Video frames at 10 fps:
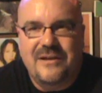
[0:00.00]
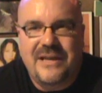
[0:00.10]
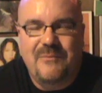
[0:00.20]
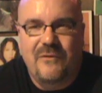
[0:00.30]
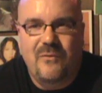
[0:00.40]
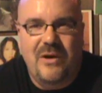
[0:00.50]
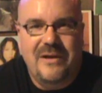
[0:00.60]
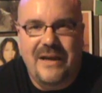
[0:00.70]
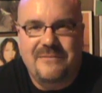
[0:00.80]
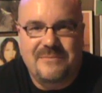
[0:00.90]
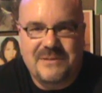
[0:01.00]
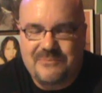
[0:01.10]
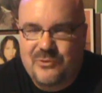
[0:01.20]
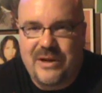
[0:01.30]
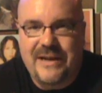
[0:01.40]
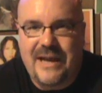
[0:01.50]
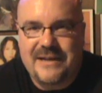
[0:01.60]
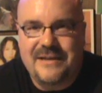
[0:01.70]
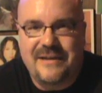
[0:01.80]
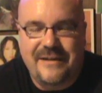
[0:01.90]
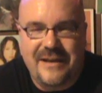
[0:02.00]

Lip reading: came over well. It had great acting,